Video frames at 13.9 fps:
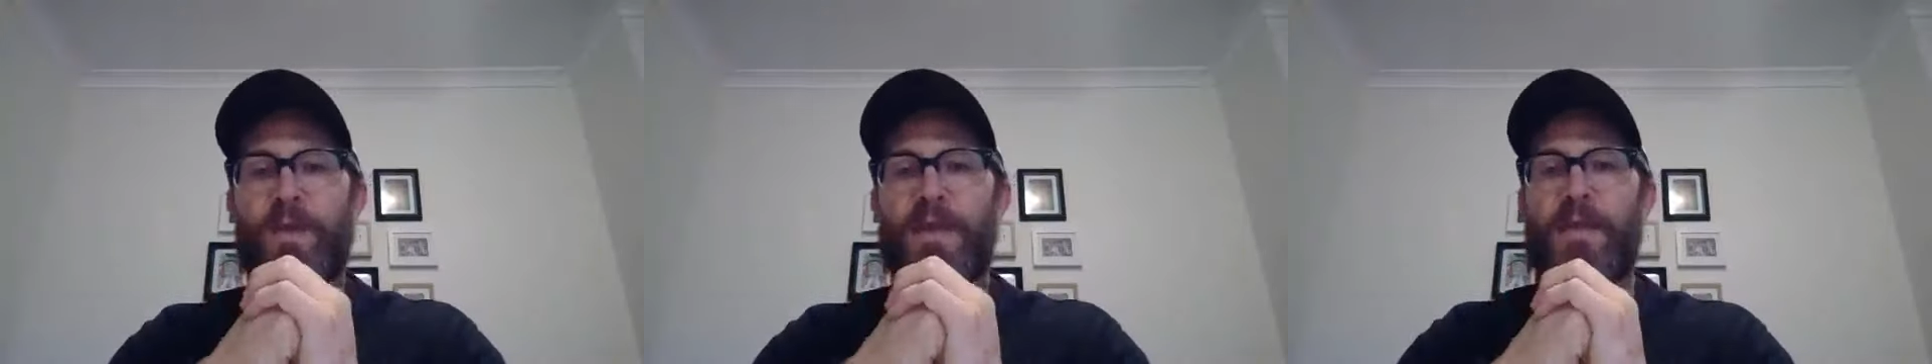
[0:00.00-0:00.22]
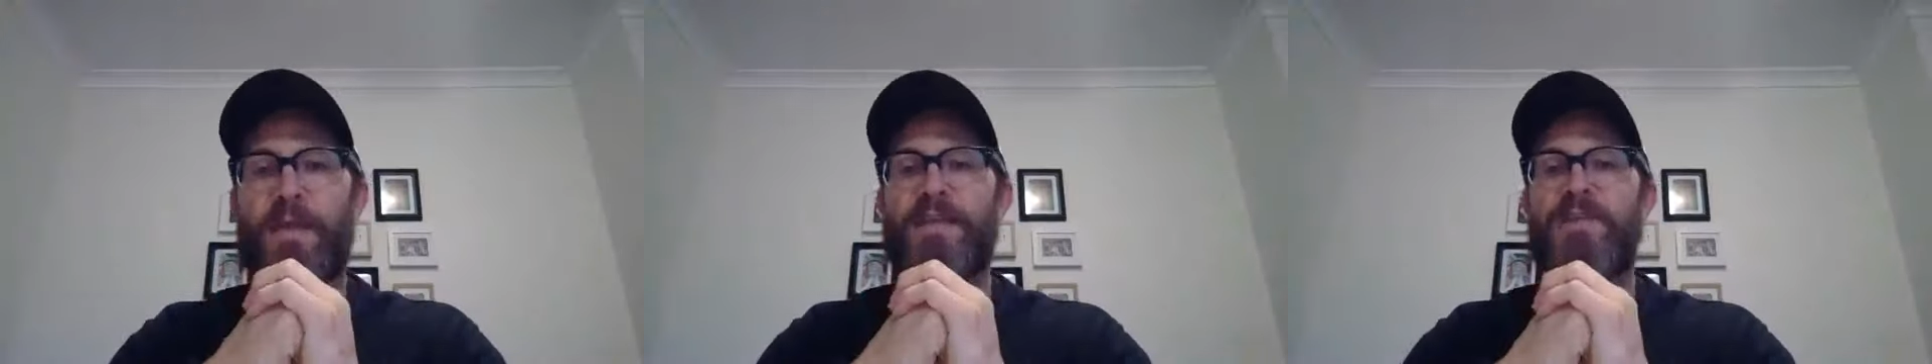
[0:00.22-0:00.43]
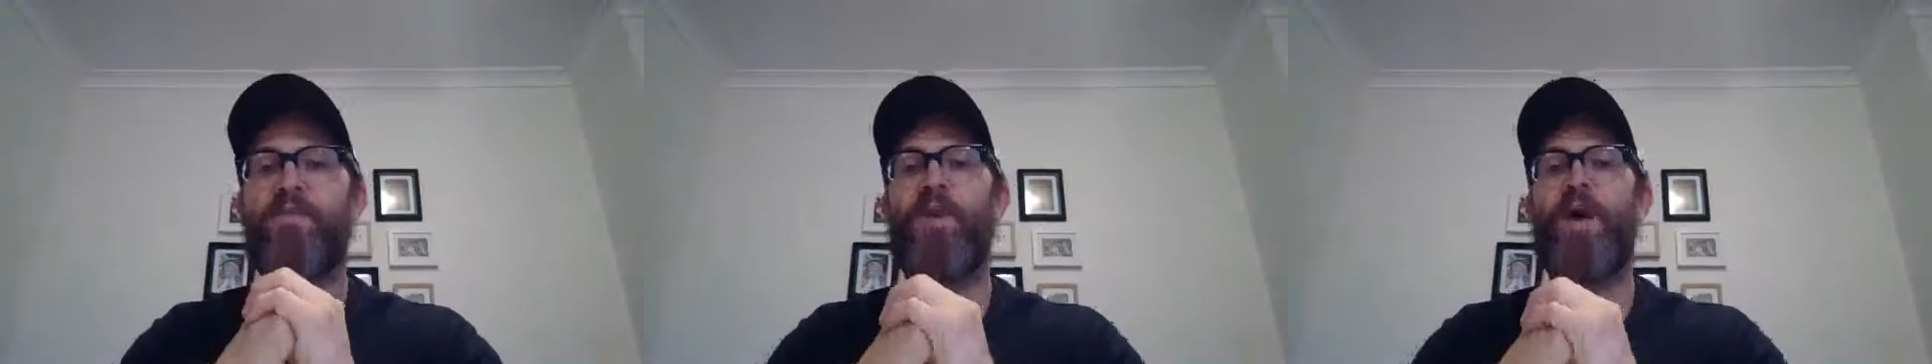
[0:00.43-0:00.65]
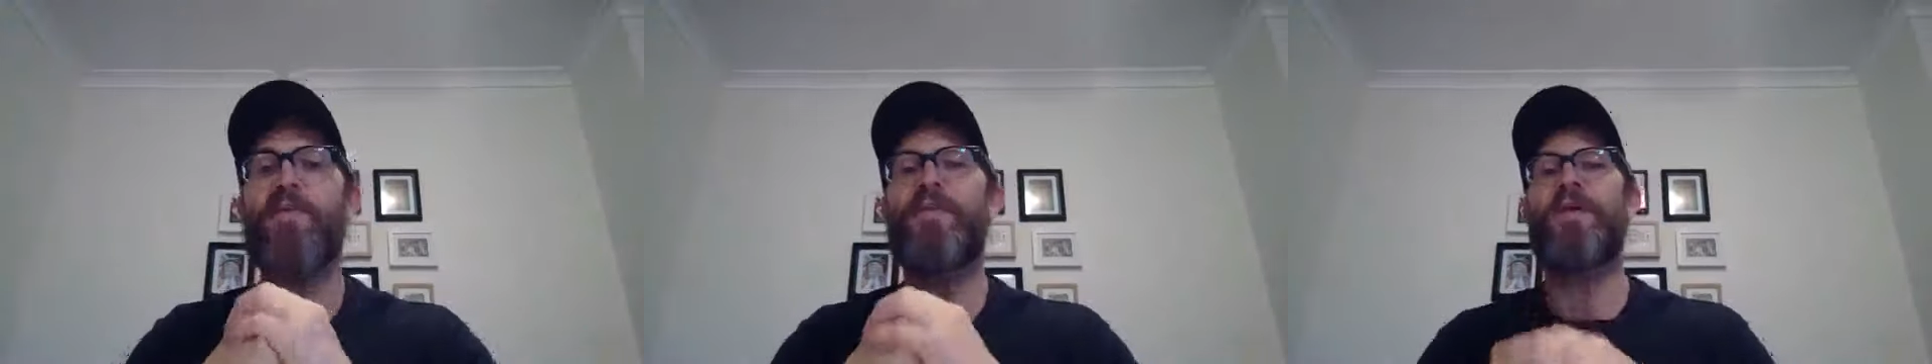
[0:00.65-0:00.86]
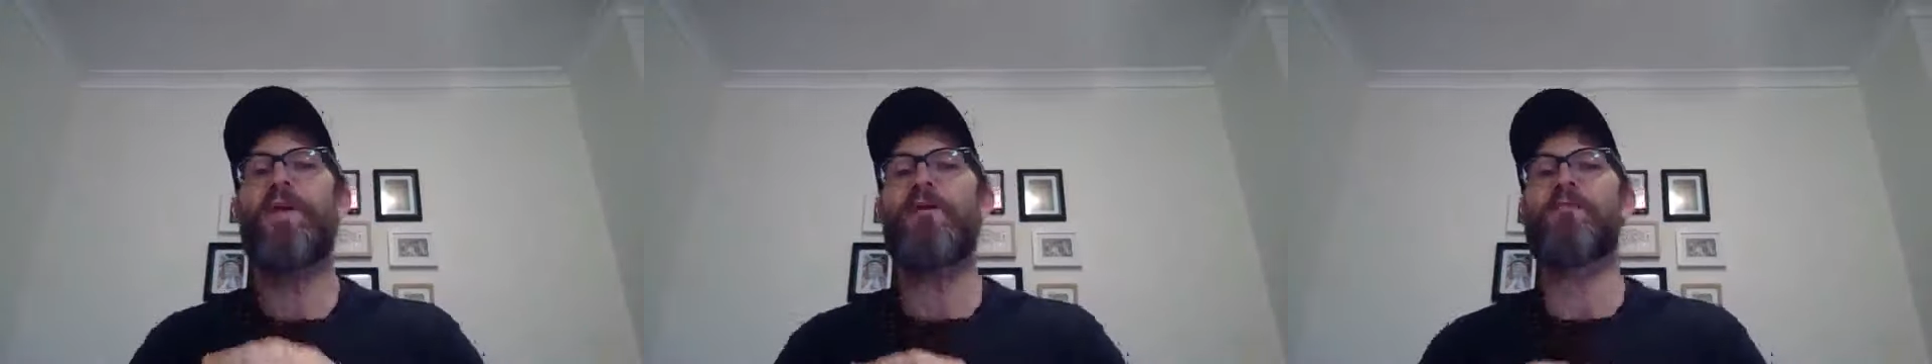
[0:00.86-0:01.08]
Okay, and that's
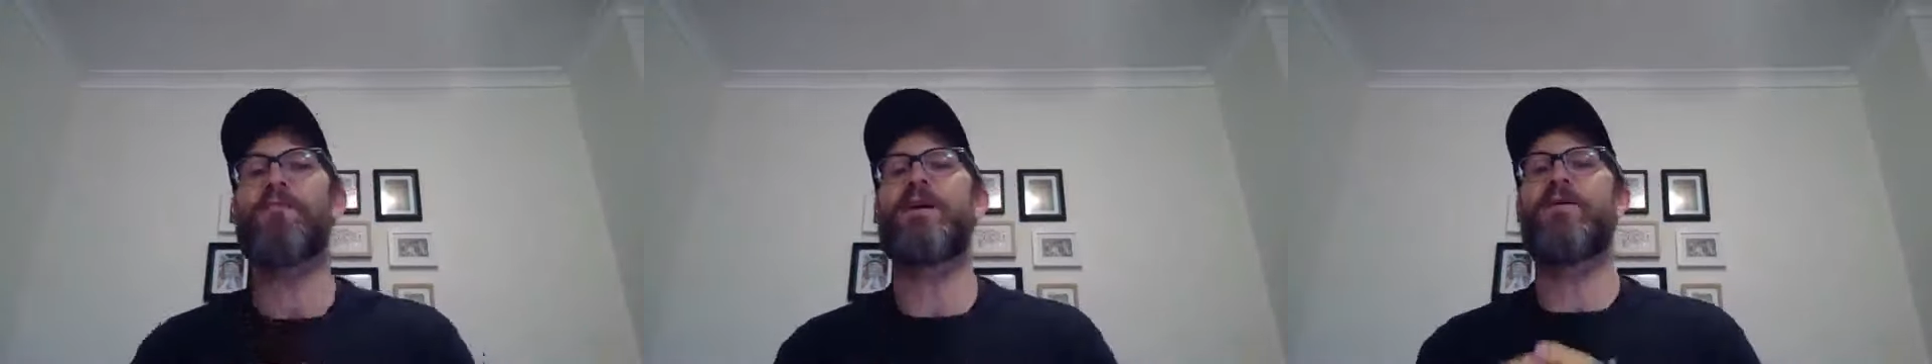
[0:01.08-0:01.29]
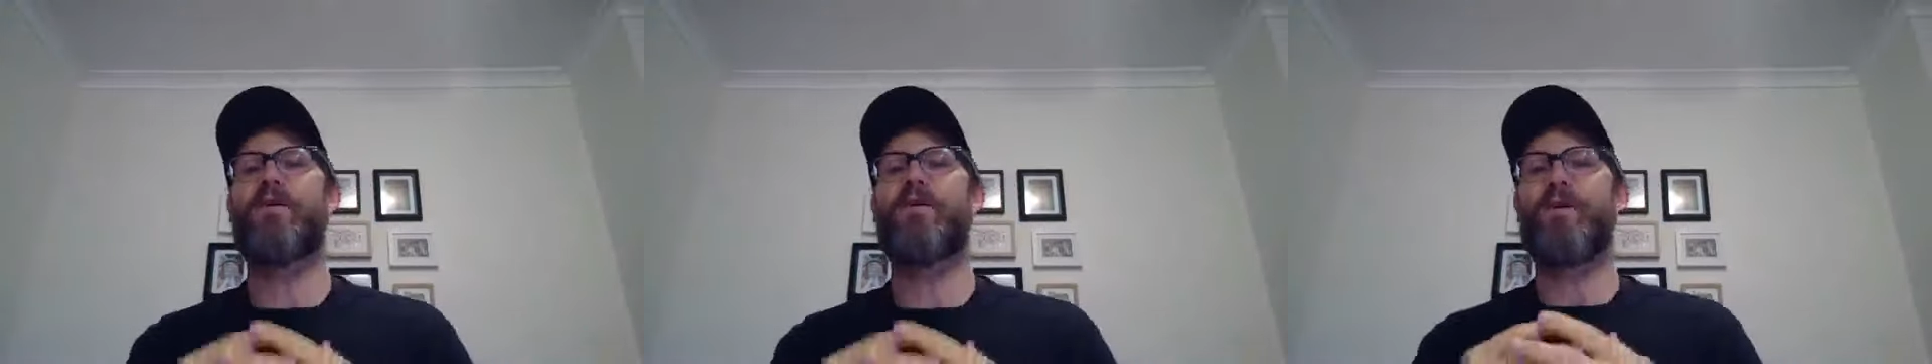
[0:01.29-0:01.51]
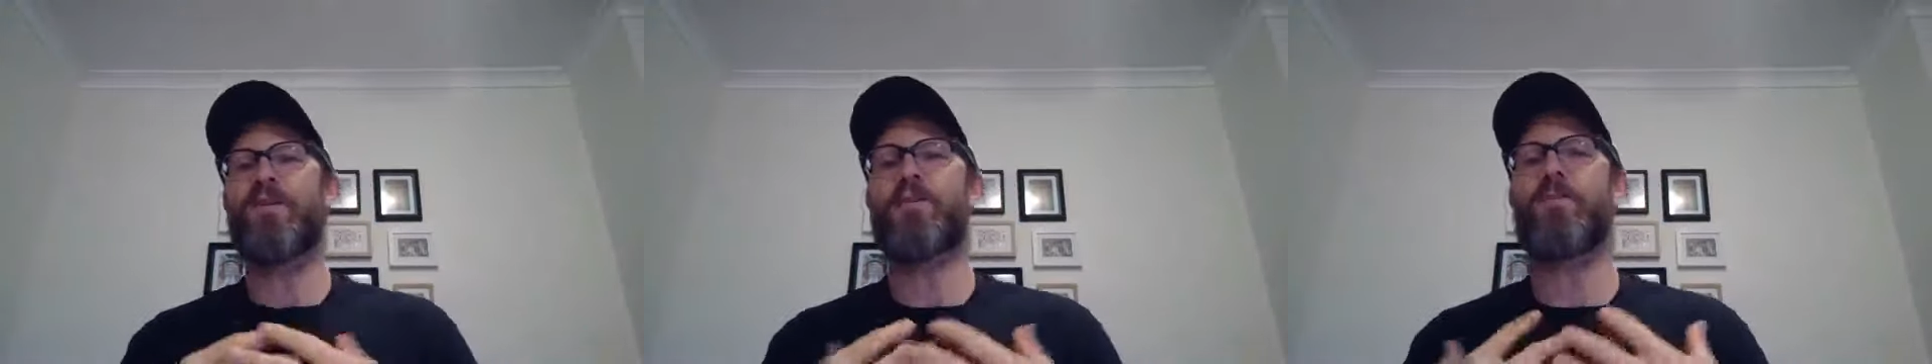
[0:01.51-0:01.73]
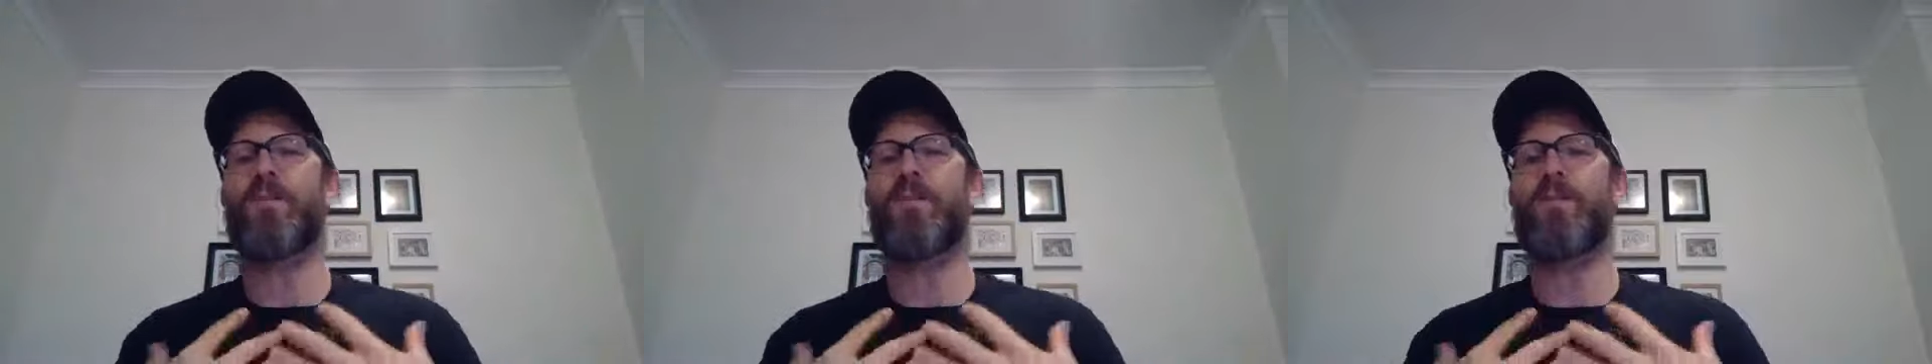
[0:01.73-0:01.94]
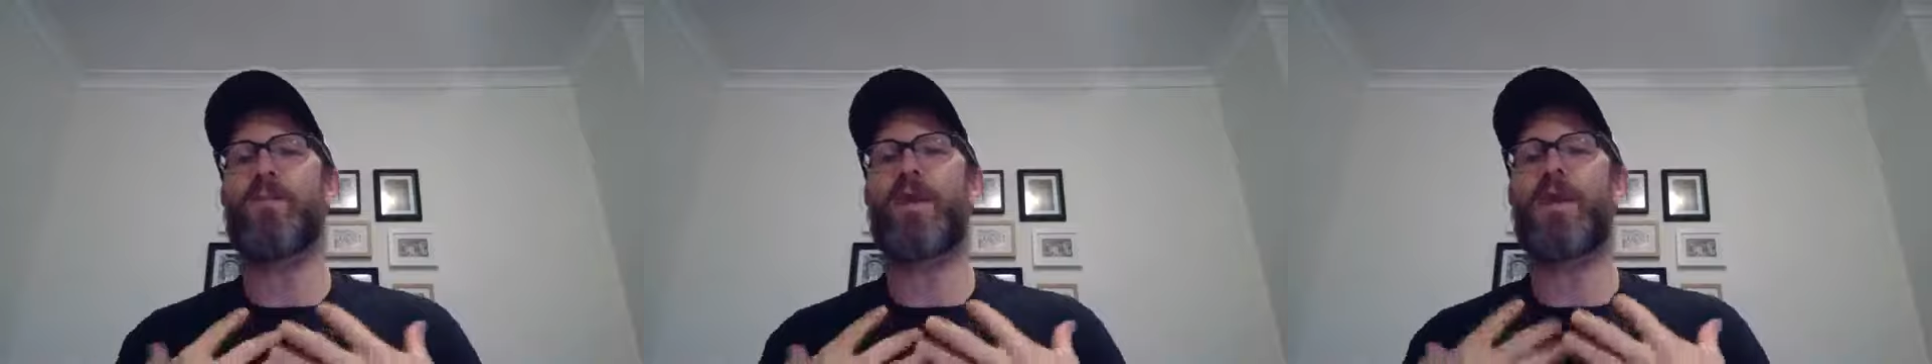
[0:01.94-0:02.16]
one thing I really want you to
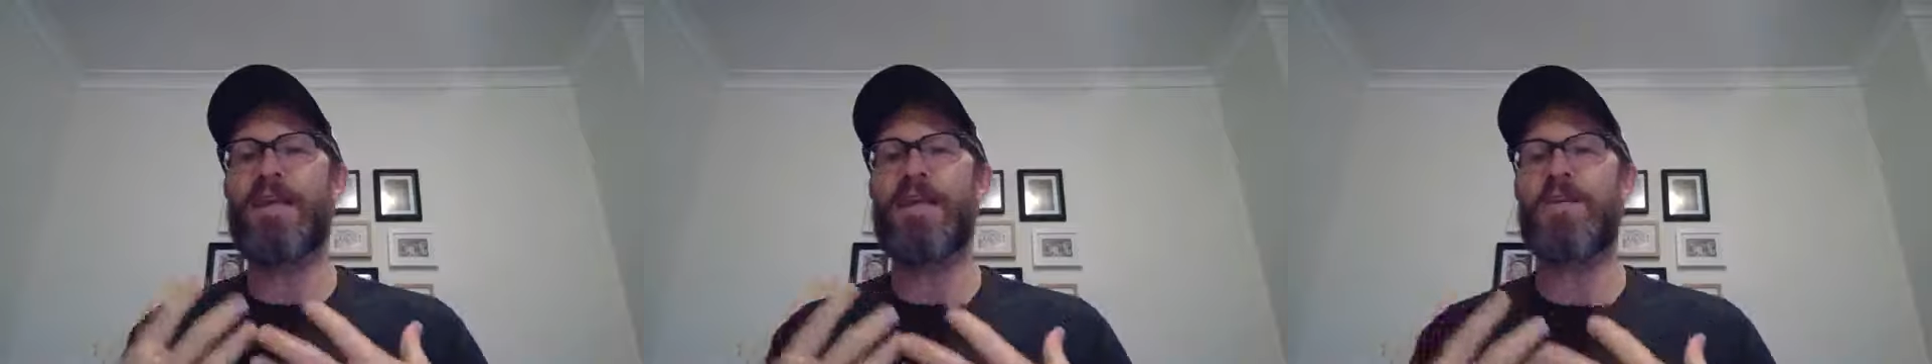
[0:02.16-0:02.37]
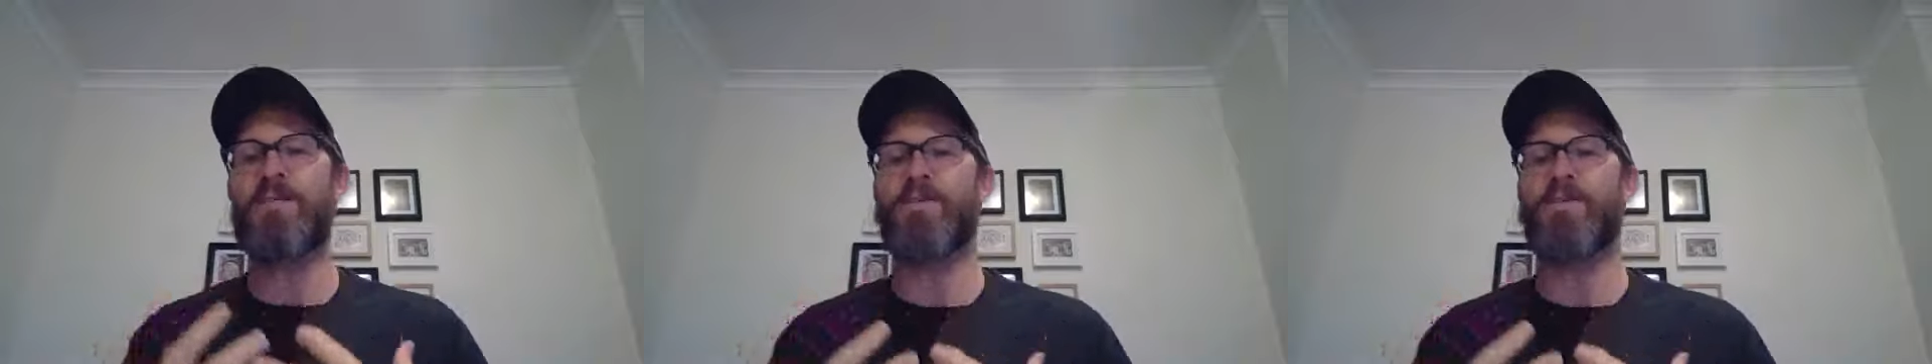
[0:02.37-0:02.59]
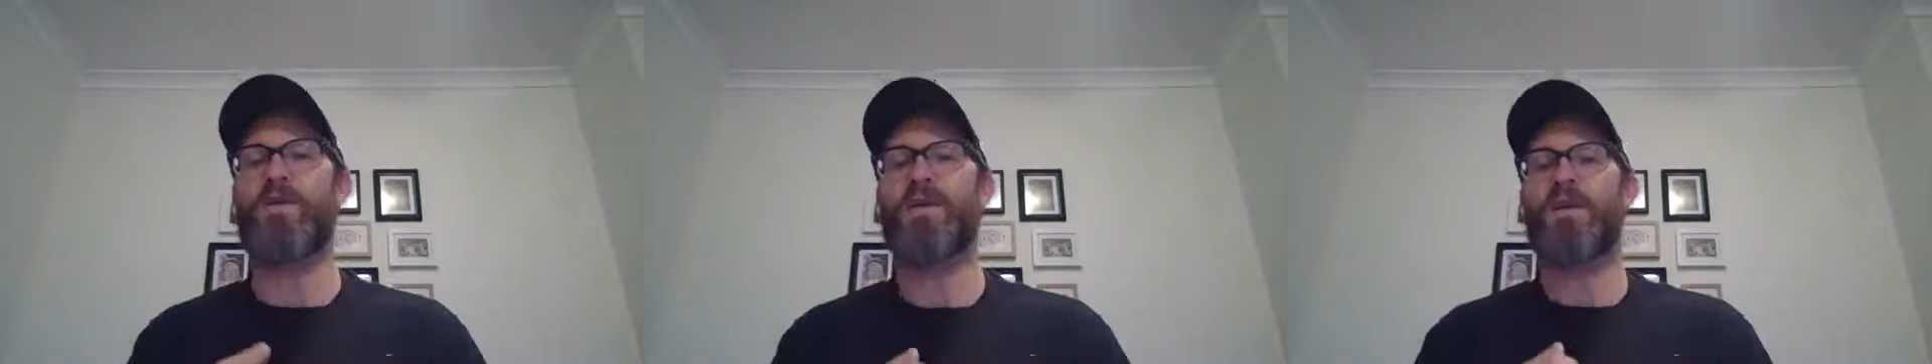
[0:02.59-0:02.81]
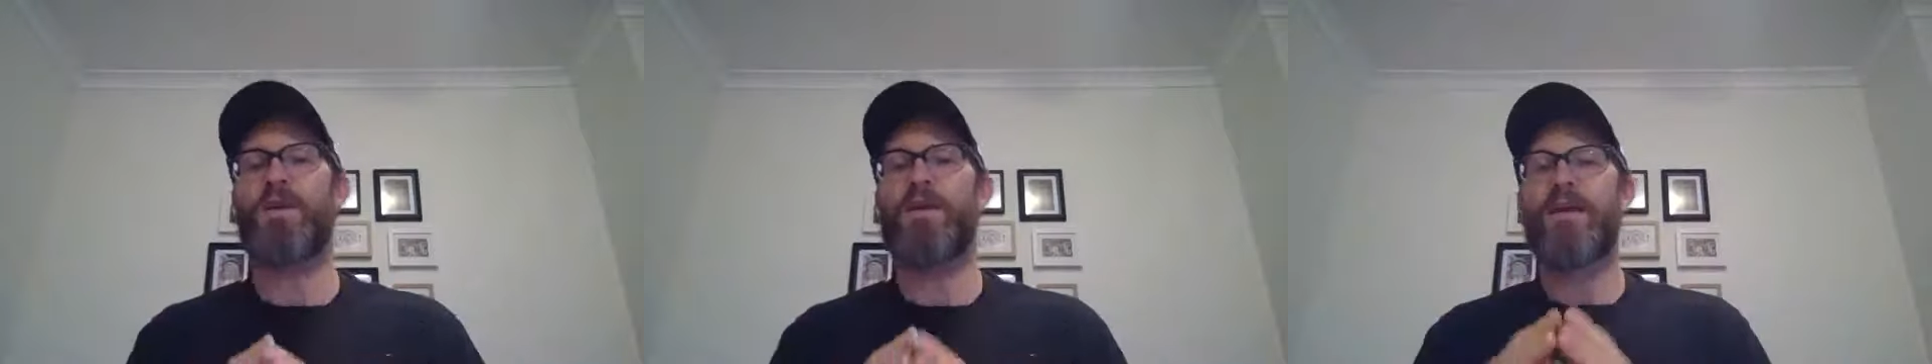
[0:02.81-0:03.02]
be able to connect with,